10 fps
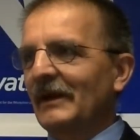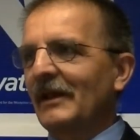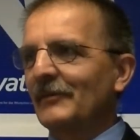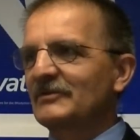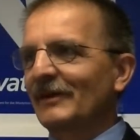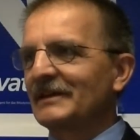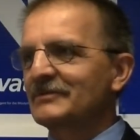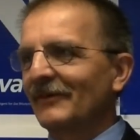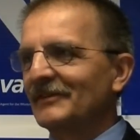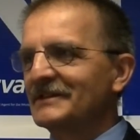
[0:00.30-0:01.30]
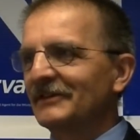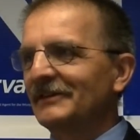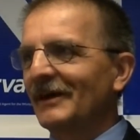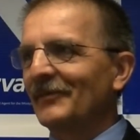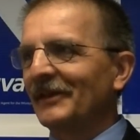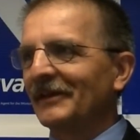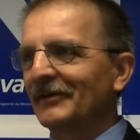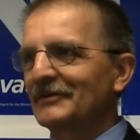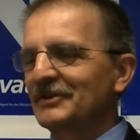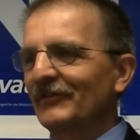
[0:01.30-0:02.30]
My name is Wladyslaw Lizon. I'm the
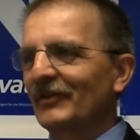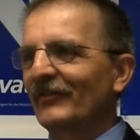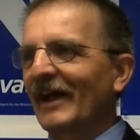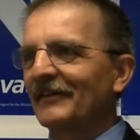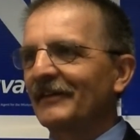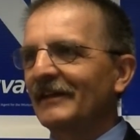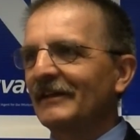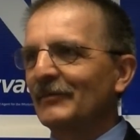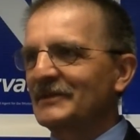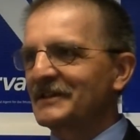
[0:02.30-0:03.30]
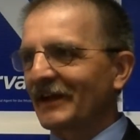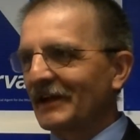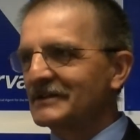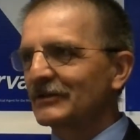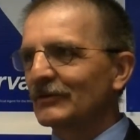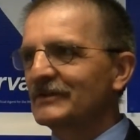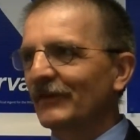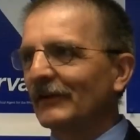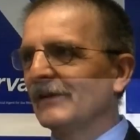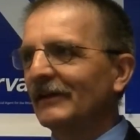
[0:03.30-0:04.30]
Conservative candidate in Mississauga East
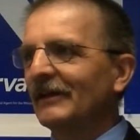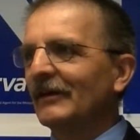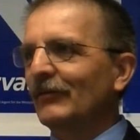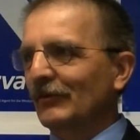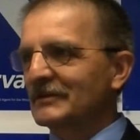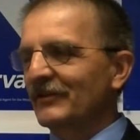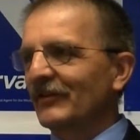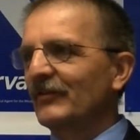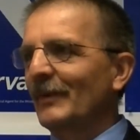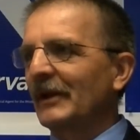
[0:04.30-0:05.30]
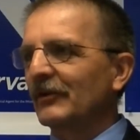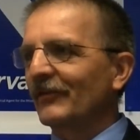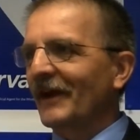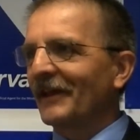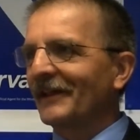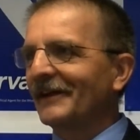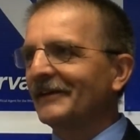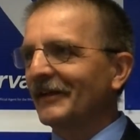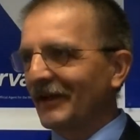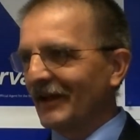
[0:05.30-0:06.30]
Cooksville for Conservative Party of
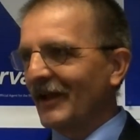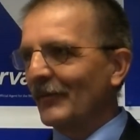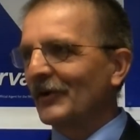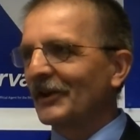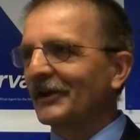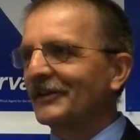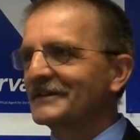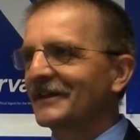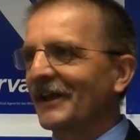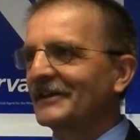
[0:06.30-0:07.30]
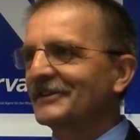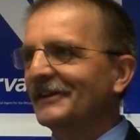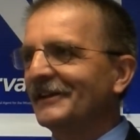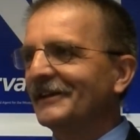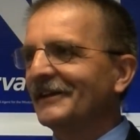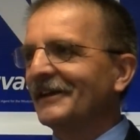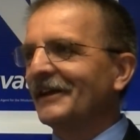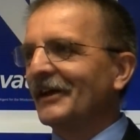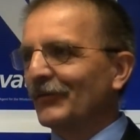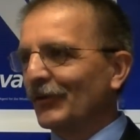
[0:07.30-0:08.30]
Canada, and I'm running this election
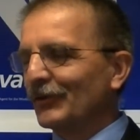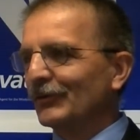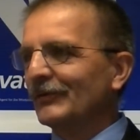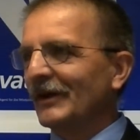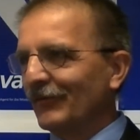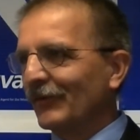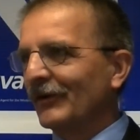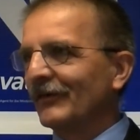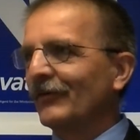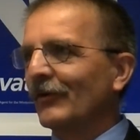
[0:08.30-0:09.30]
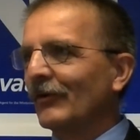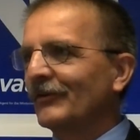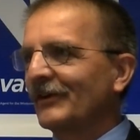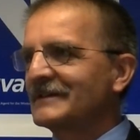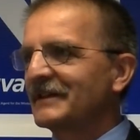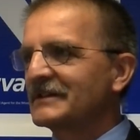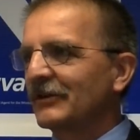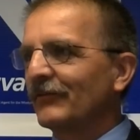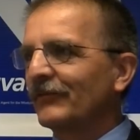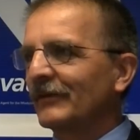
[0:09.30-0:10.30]
for you and for all the residents
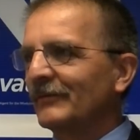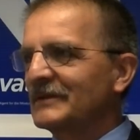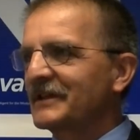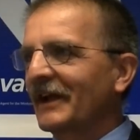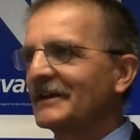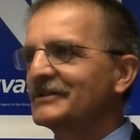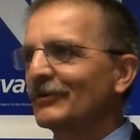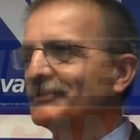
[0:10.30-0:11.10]
of Mississauga East